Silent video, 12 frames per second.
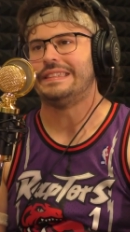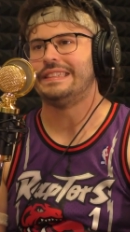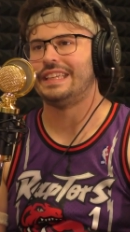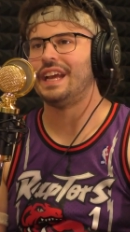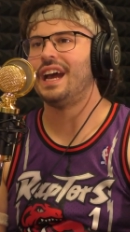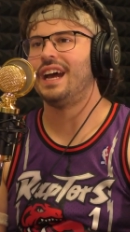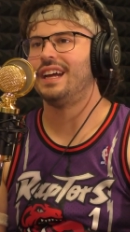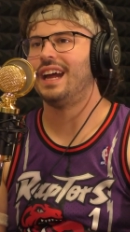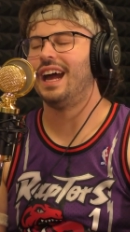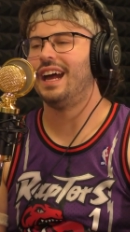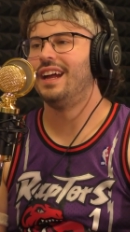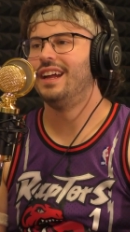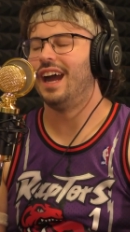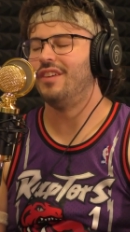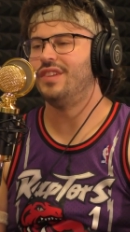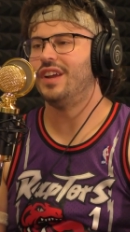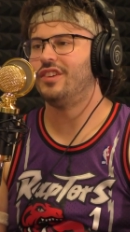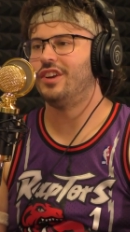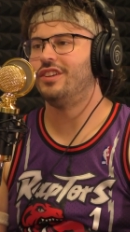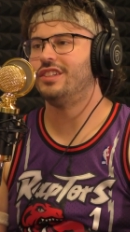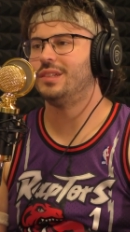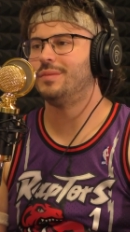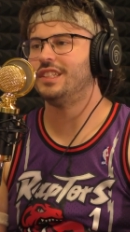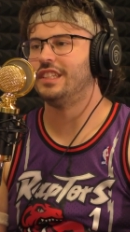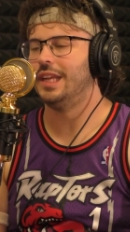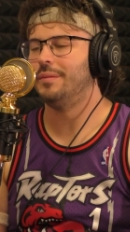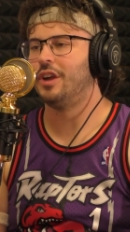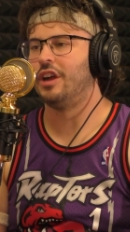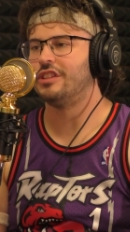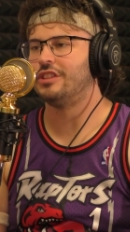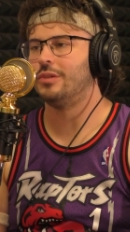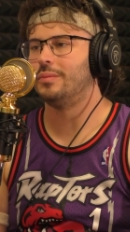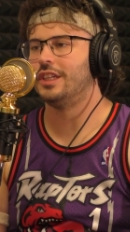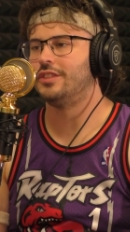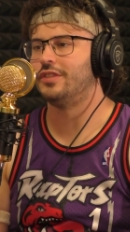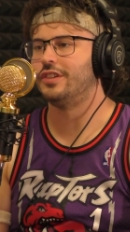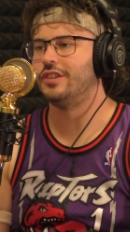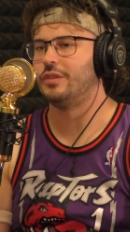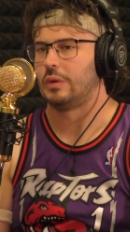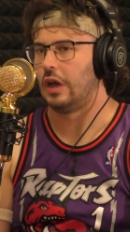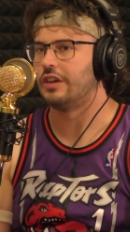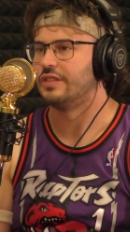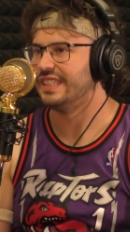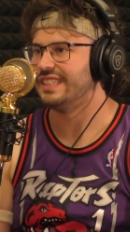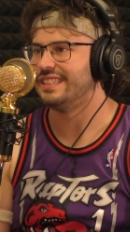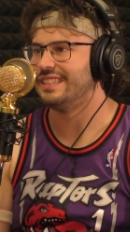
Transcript: Yeah, one of them. I've never heard somebody's name called so much for the wrong reason.